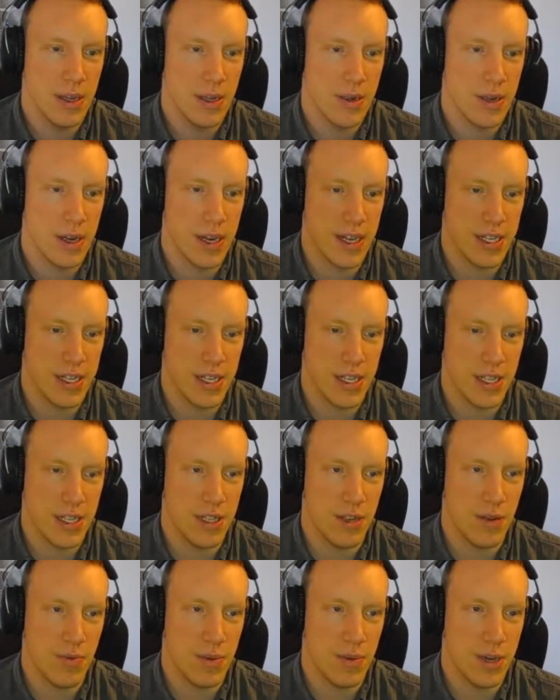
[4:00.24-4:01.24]
Collecting
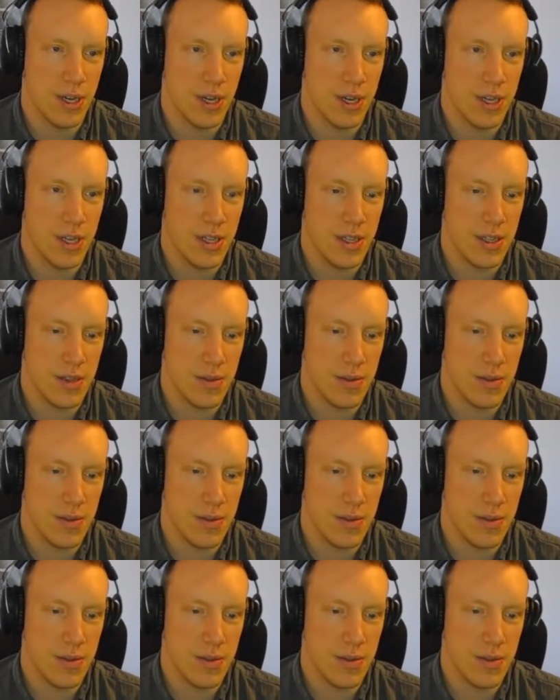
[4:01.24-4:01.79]
some what?